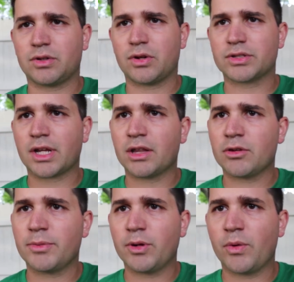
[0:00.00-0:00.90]
are it's got a
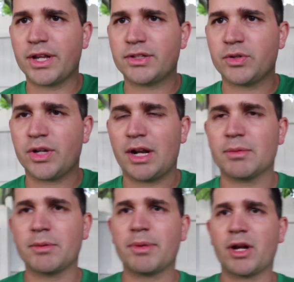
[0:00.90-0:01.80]
little bit of weight to it.
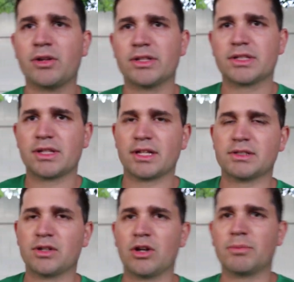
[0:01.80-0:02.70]
I'm comparing this to that
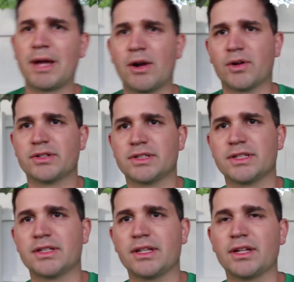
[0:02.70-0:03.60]
SOG Power
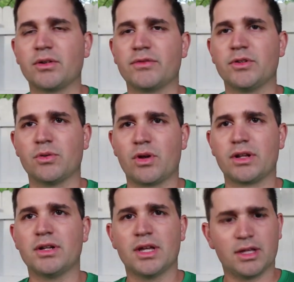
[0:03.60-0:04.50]
Assist I did a review
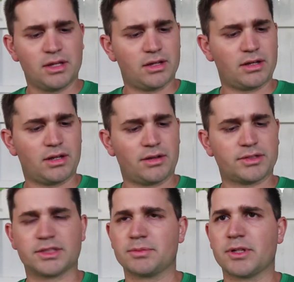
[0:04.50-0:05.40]
on
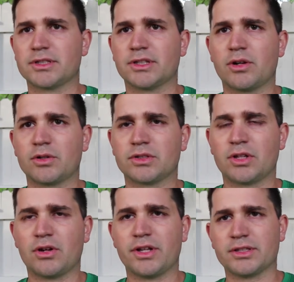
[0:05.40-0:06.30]
6 months ago or
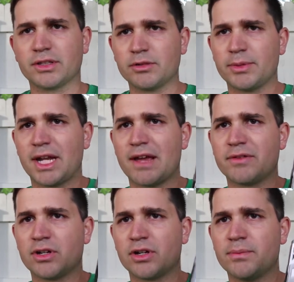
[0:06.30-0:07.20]
so. It's a little bit
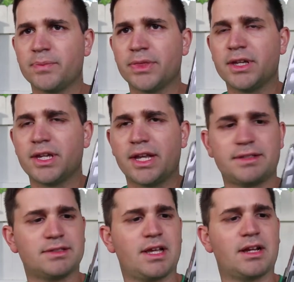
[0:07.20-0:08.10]
heavier.
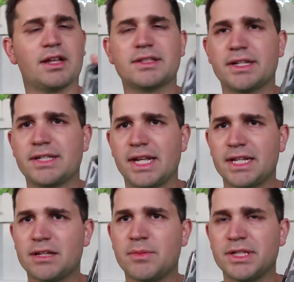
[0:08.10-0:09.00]
It's got
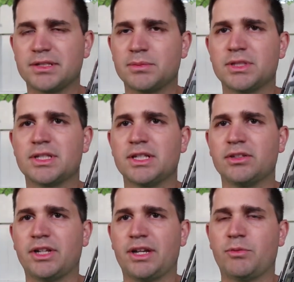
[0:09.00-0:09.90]
titanium and some
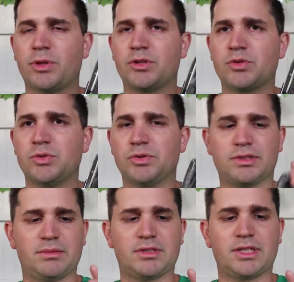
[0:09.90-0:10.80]
steel in it with the
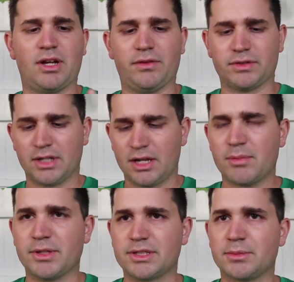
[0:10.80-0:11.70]
tools themselves.
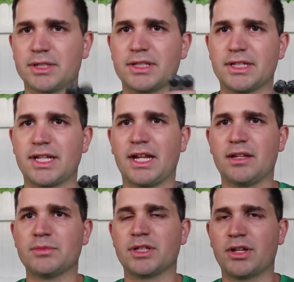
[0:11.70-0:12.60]
But some of the
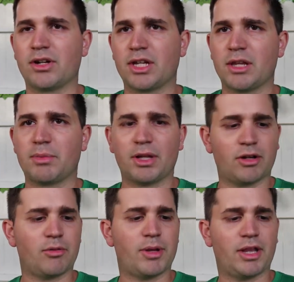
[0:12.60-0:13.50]
titanium's in there to keep it a
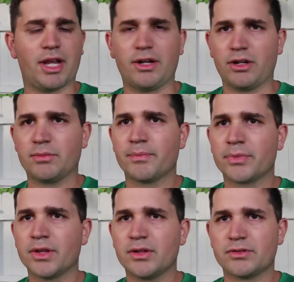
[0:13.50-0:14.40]
little bit lighter.
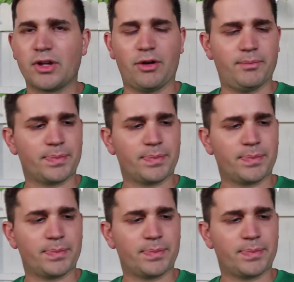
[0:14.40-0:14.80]
So